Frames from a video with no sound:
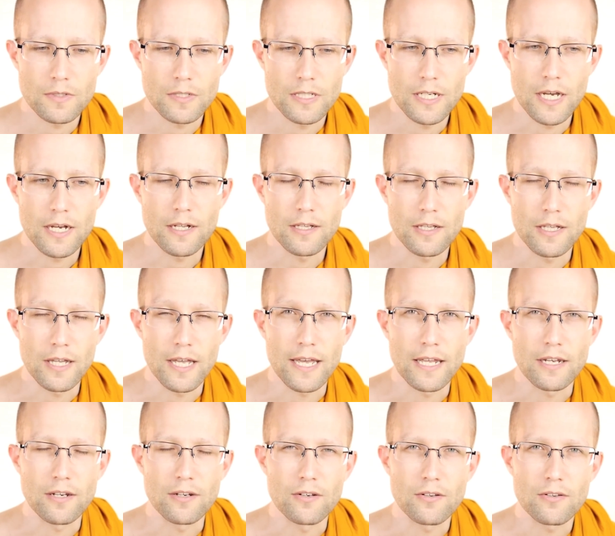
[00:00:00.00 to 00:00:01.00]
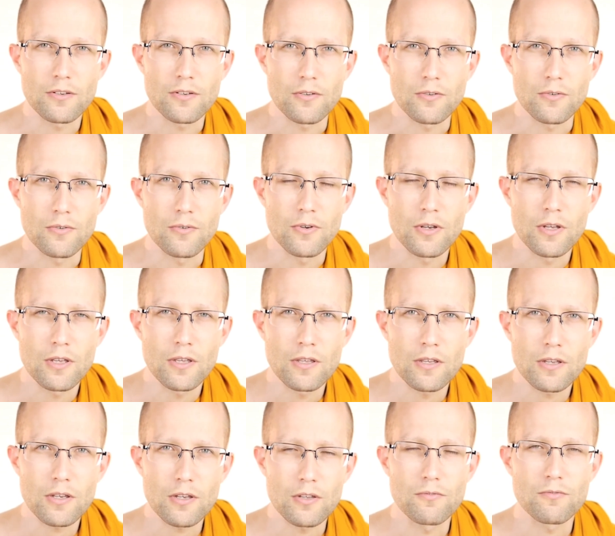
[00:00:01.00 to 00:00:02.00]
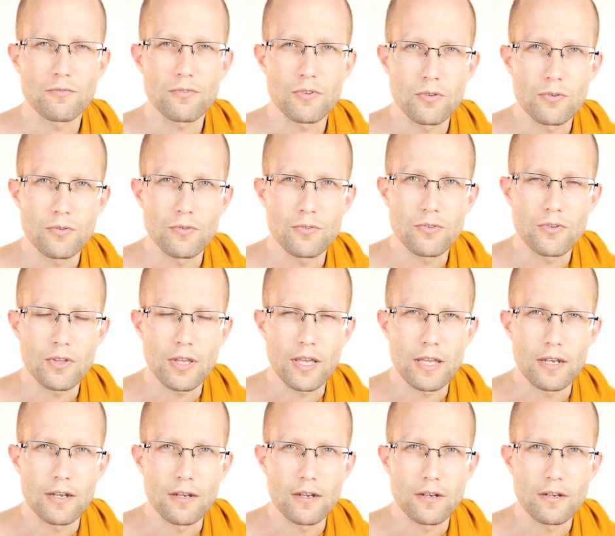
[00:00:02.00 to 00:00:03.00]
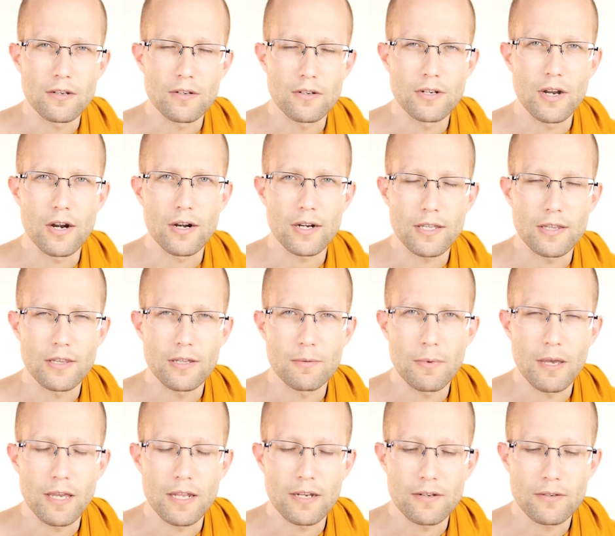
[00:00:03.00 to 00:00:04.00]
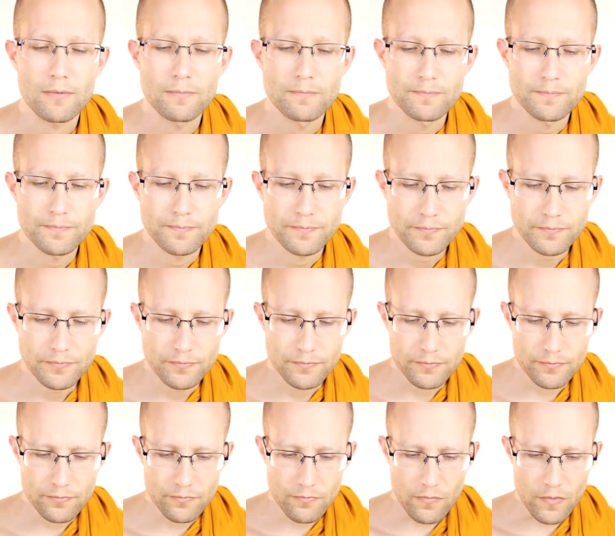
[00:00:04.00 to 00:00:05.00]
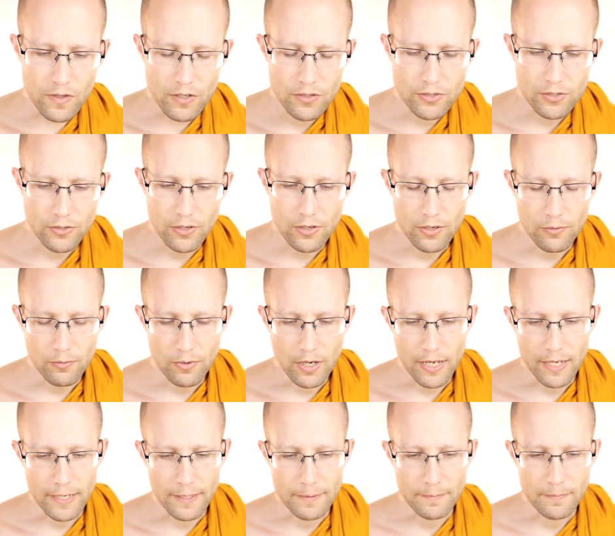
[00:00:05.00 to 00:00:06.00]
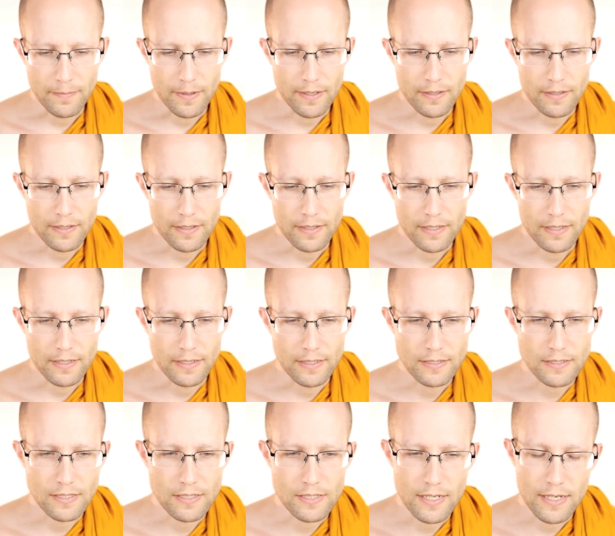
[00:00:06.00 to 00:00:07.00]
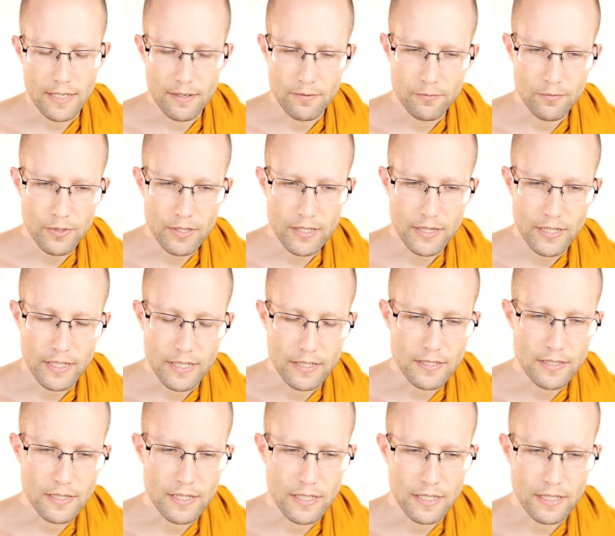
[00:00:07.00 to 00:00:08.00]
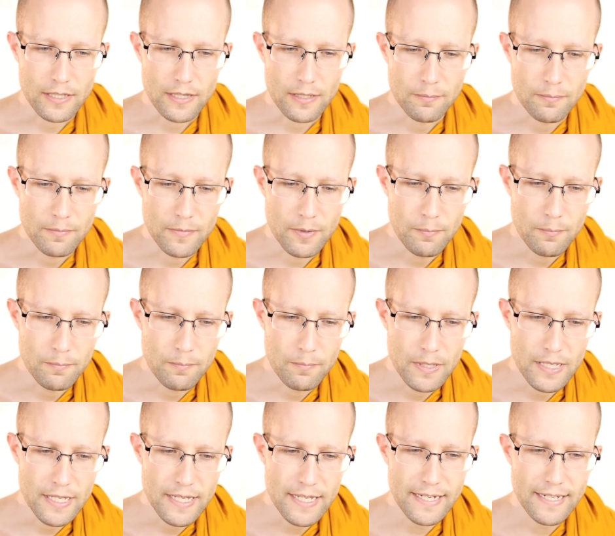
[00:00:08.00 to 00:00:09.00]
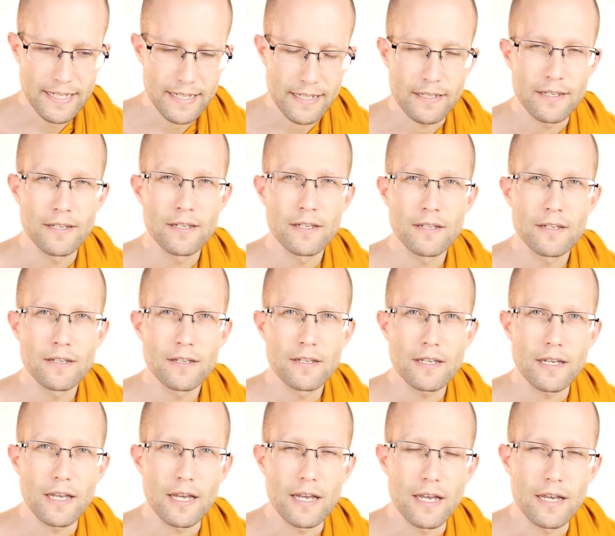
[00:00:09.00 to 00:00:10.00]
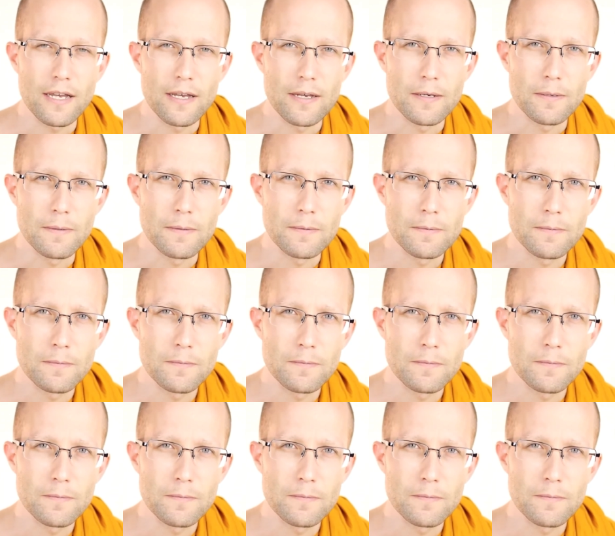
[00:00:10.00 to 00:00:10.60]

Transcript: dull and to confuse and to darken the mind. So this is really the beginning, or